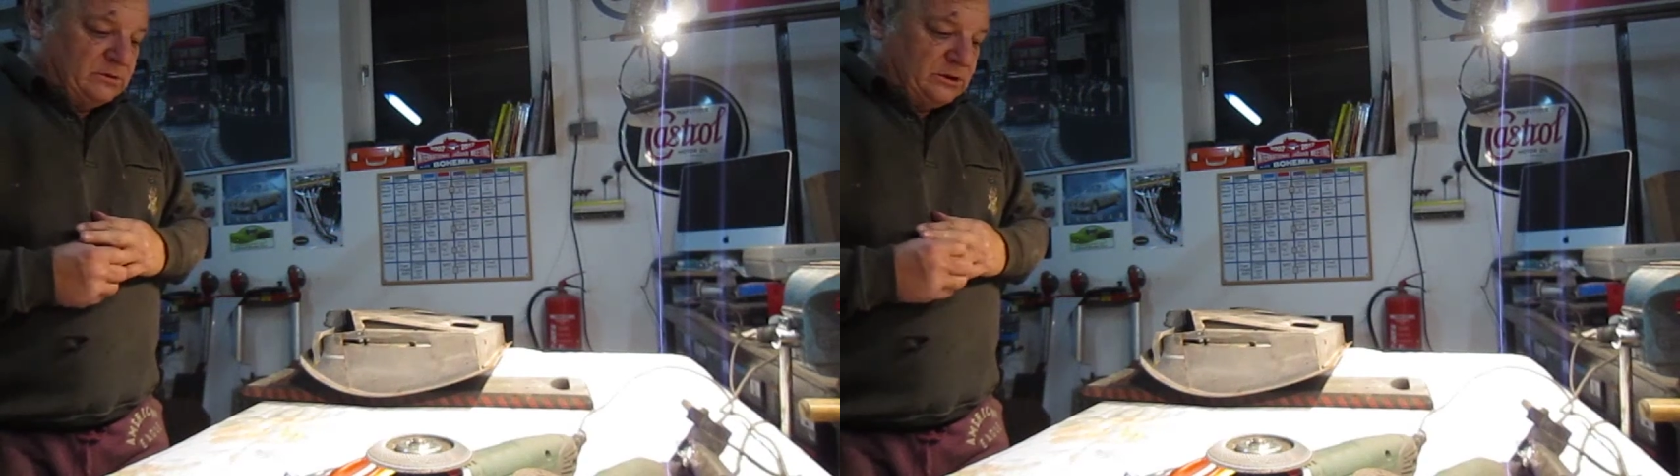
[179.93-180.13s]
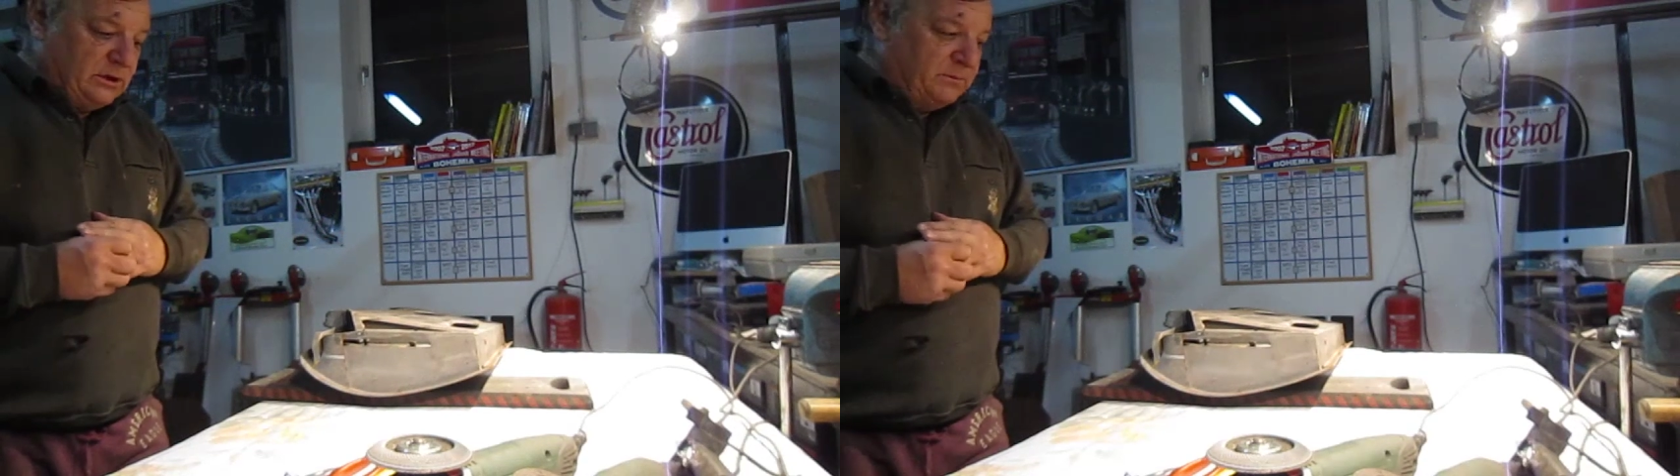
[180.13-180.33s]

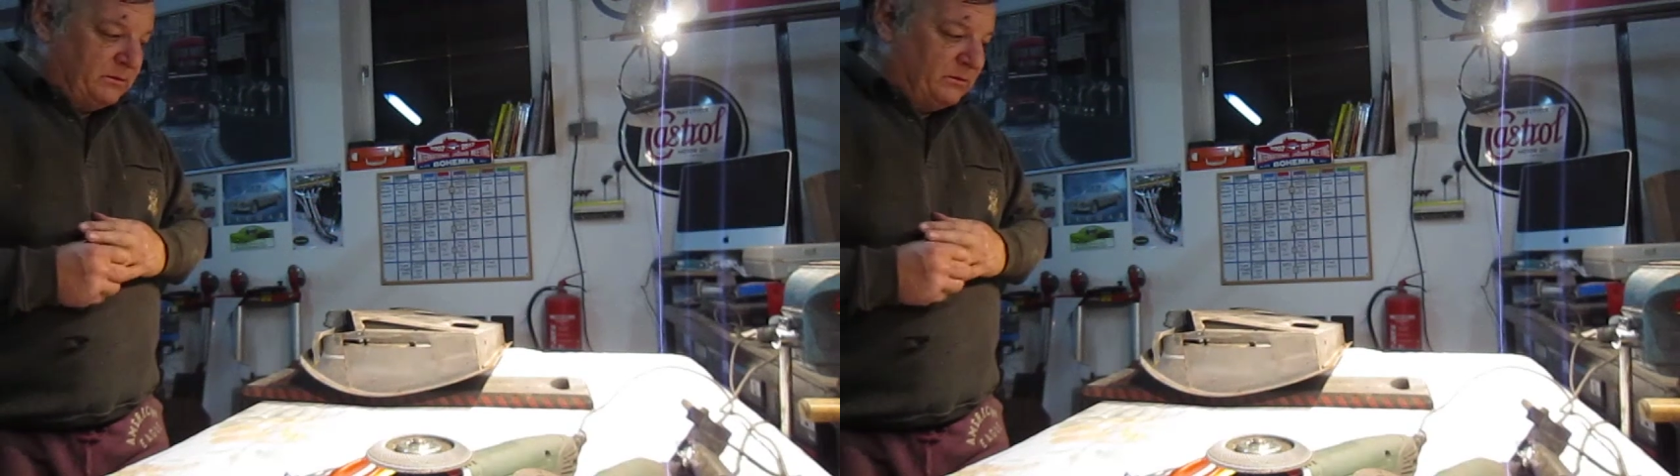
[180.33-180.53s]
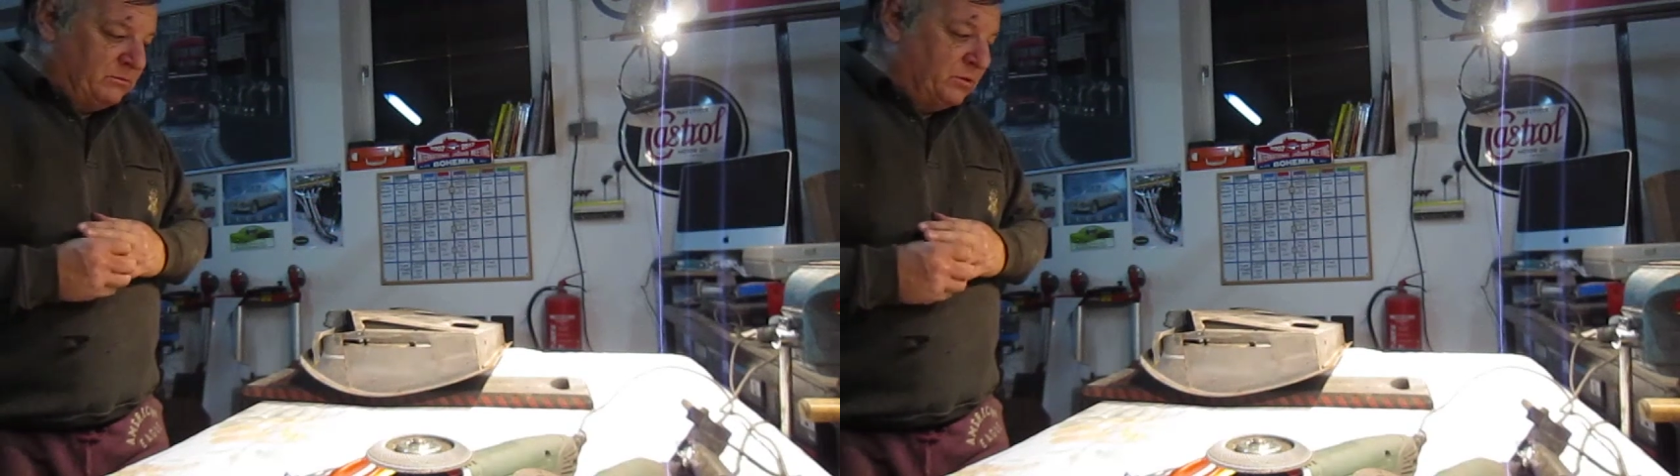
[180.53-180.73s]
cheaper
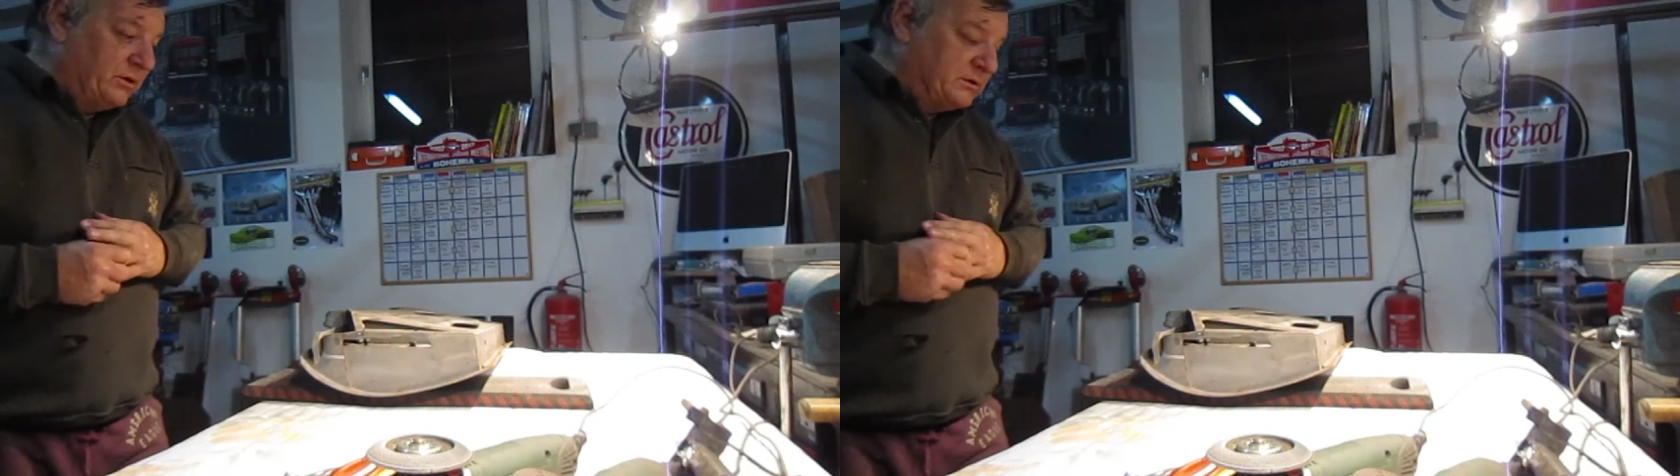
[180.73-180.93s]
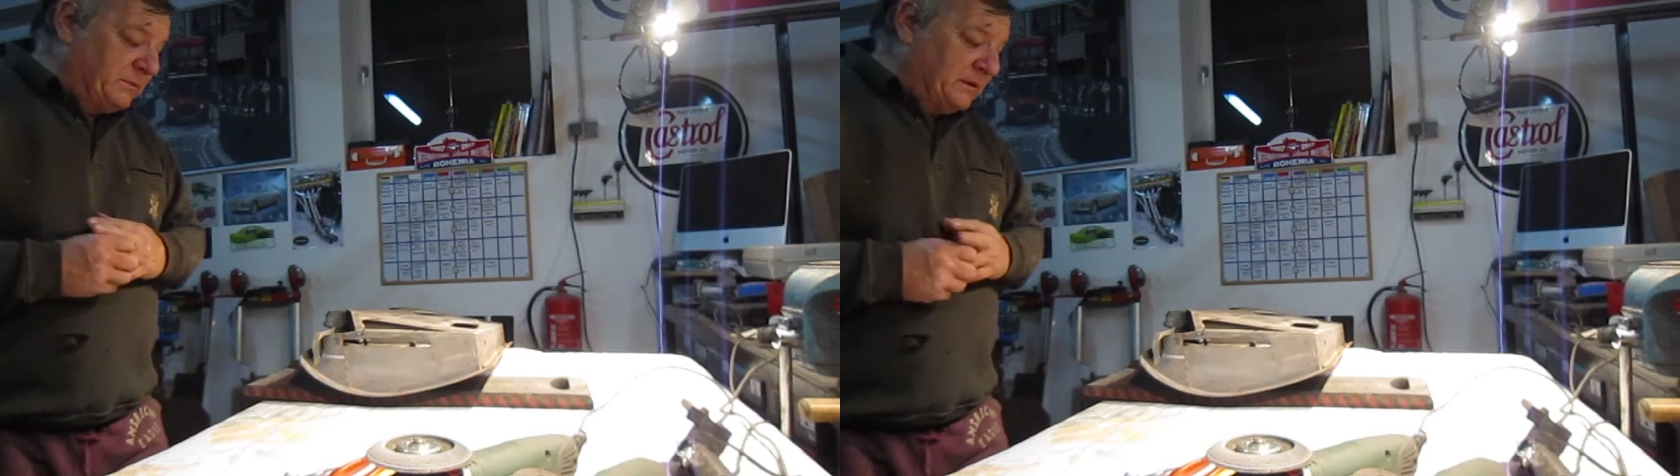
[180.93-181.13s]
or
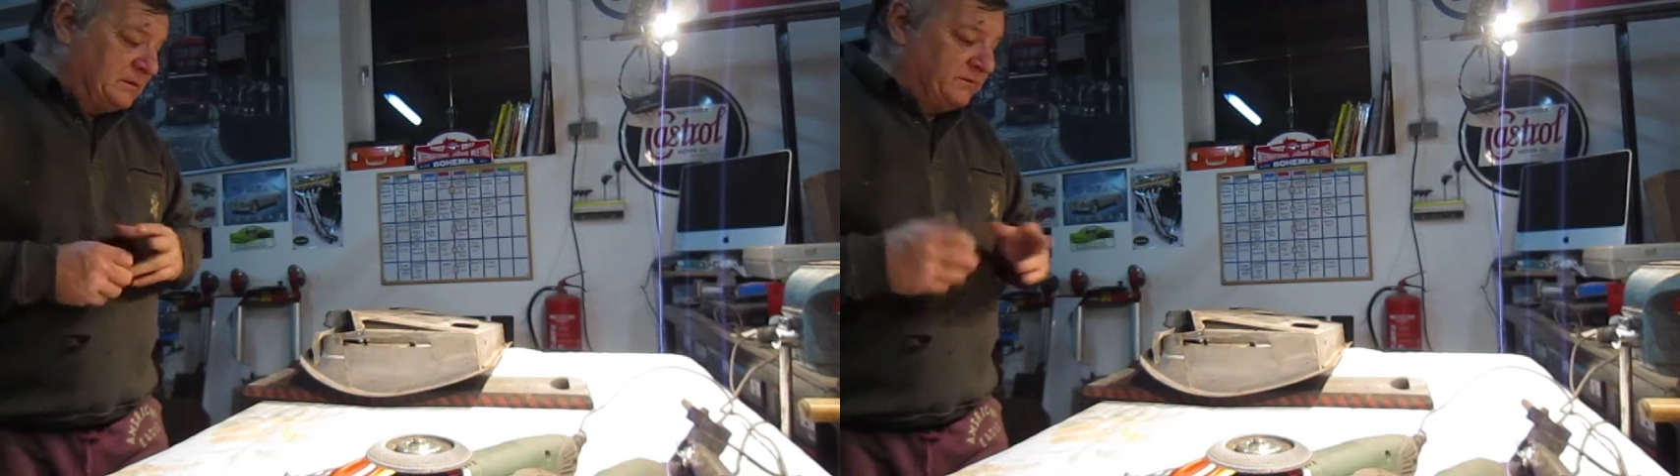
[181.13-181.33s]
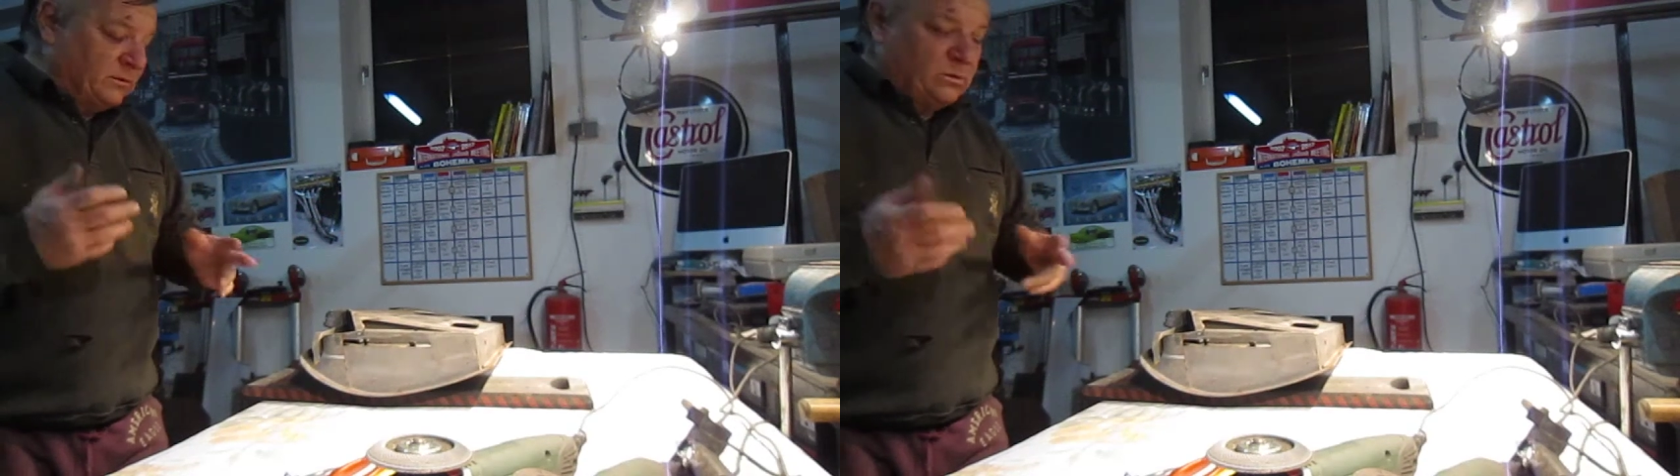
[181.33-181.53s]
more expensive or